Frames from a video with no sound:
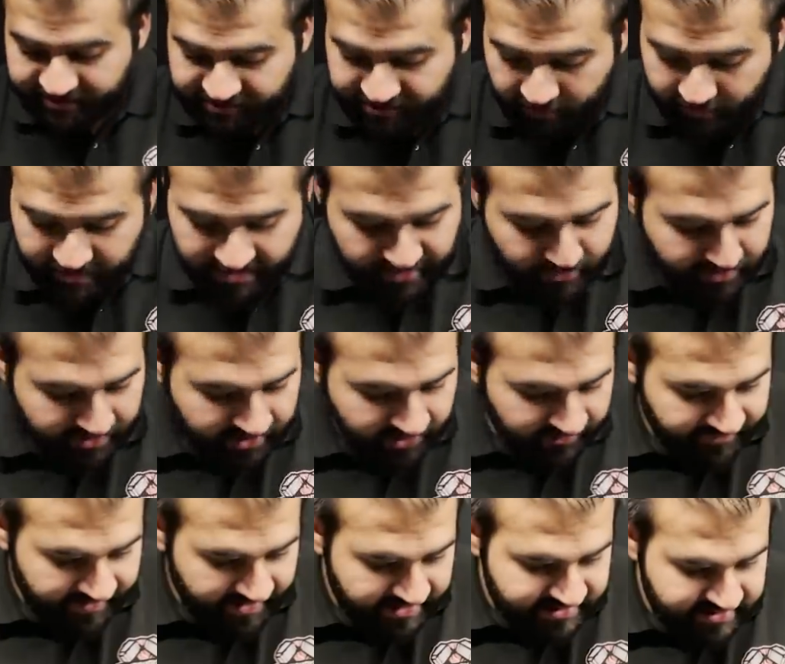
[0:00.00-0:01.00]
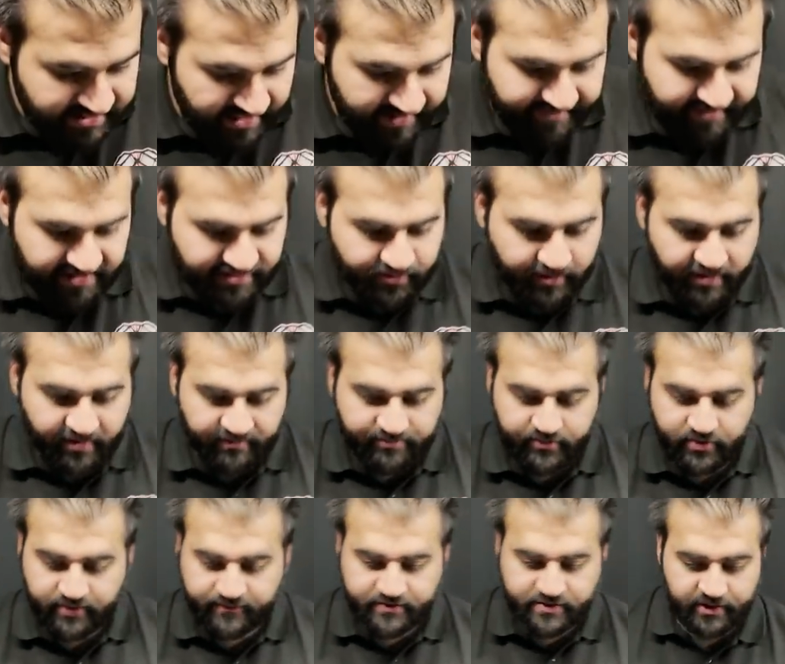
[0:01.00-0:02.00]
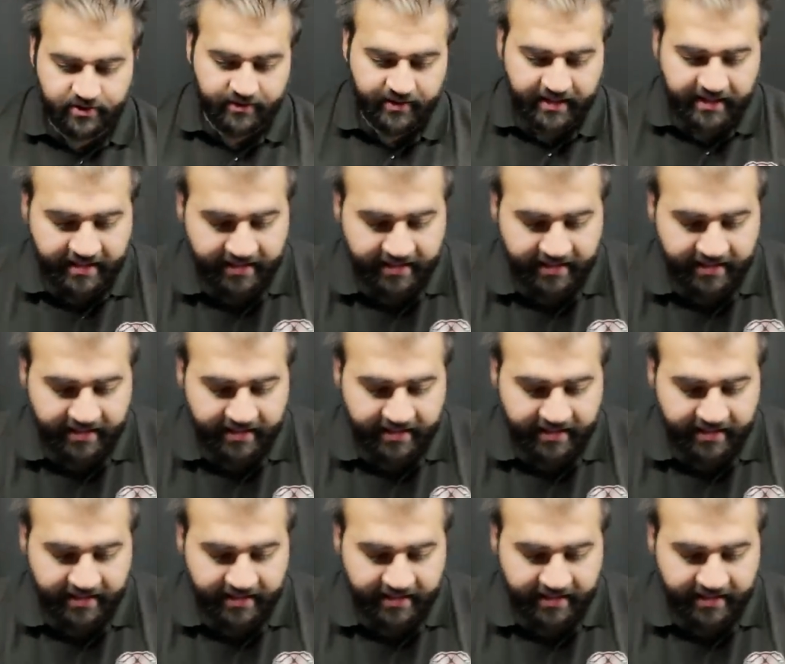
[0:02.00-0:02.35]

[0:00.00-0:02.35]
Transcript: So uh, we've got that, and that's where I've moved to.